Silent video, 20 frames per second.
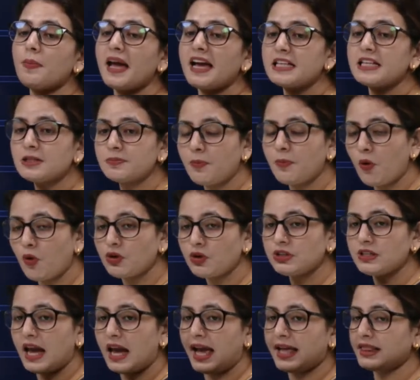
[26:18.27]

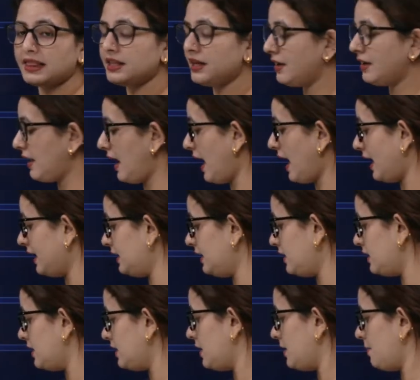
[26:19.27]
exposed anther and
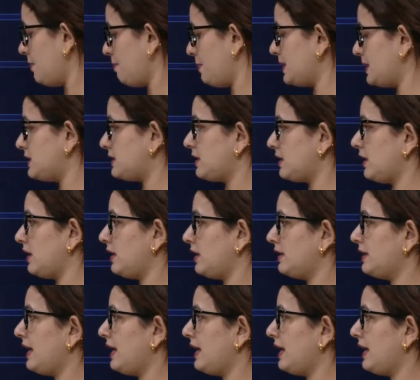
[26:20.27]
pistil.